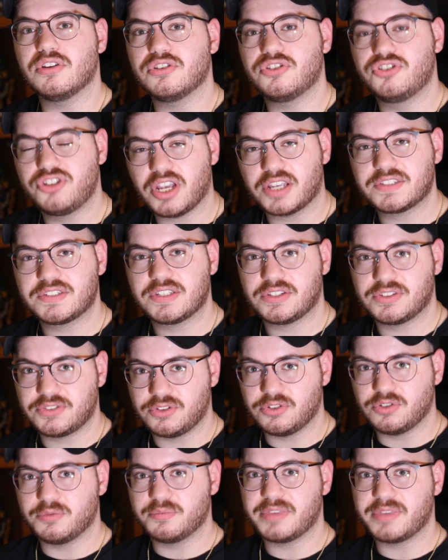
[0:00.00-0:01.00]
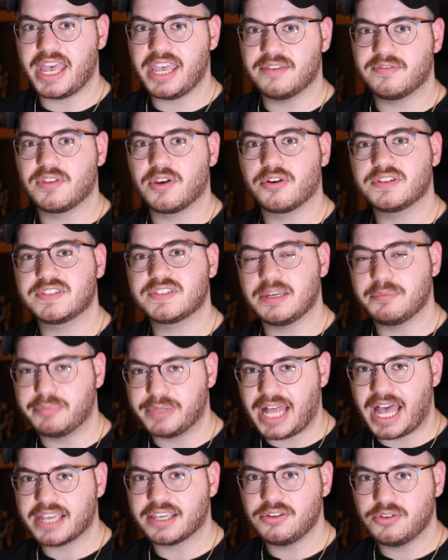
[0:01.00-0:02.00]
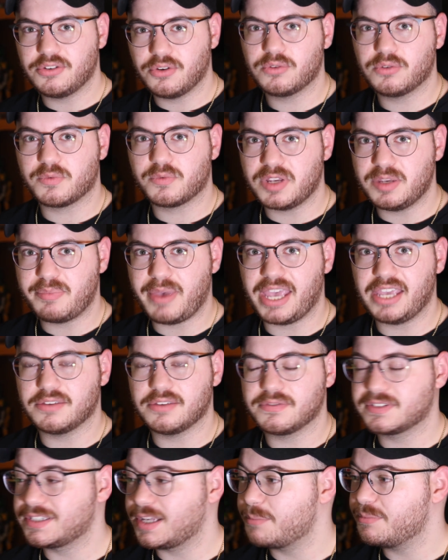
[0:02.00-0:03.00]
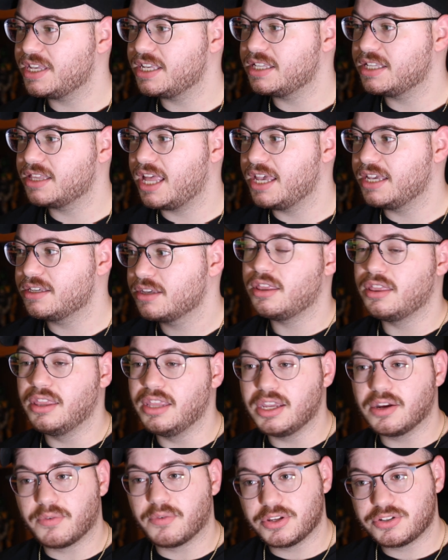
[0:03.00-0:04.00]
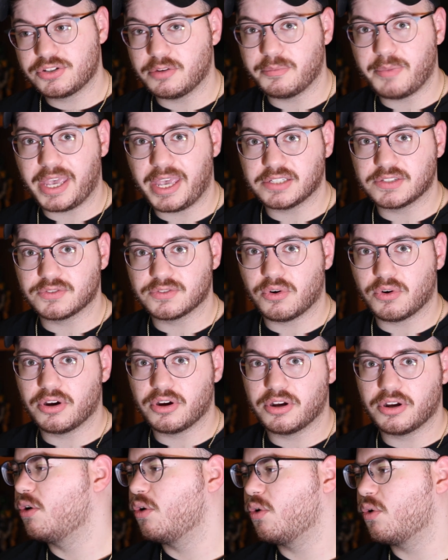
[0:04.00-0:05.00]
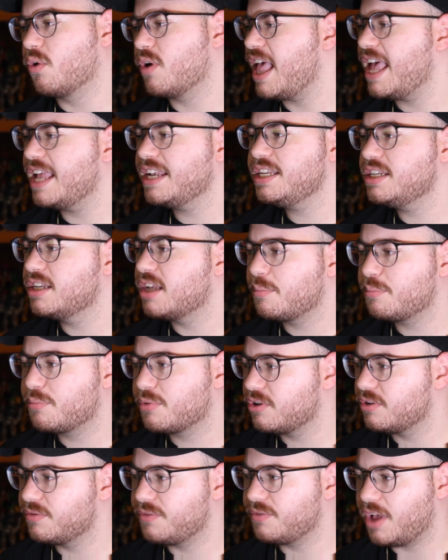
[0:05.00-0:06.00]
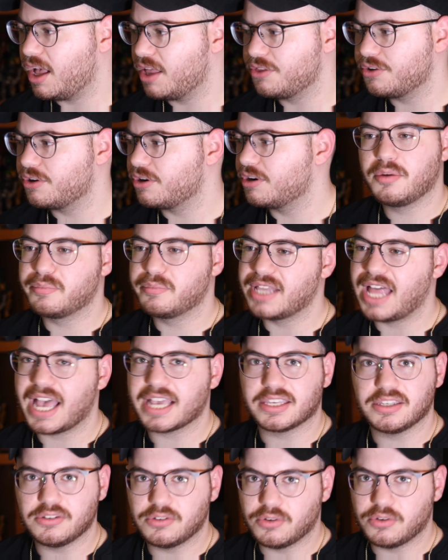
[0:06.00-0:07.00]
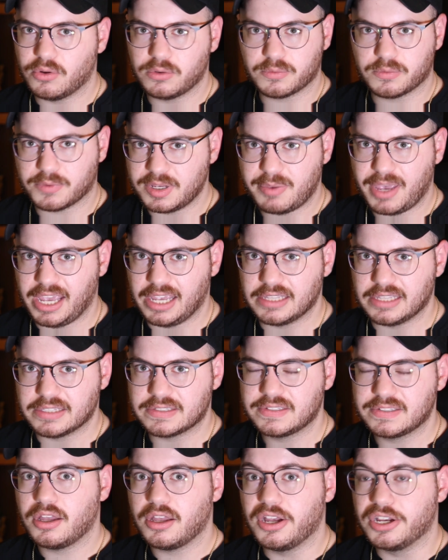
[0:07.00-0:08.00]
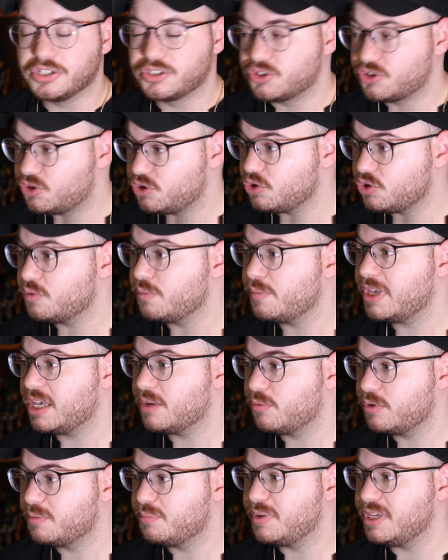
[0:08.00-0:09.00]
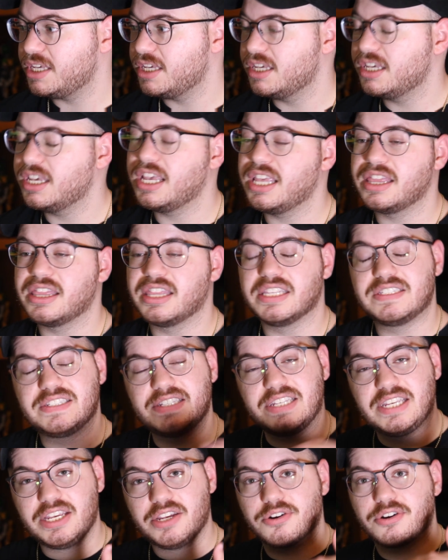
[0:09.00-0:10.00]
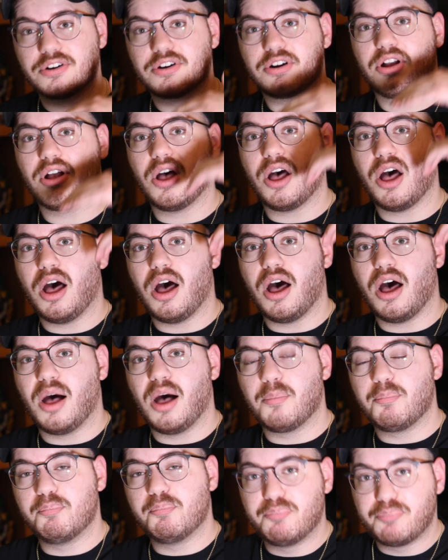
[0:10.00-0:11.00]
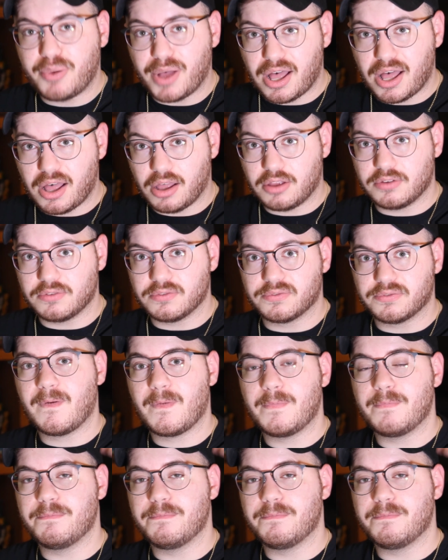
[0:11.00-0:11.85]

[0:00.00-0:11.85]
just assume that if there is a black and gold repaint of something like the original Megazord or any number of other black and gold repaints, assume it would be in the tier above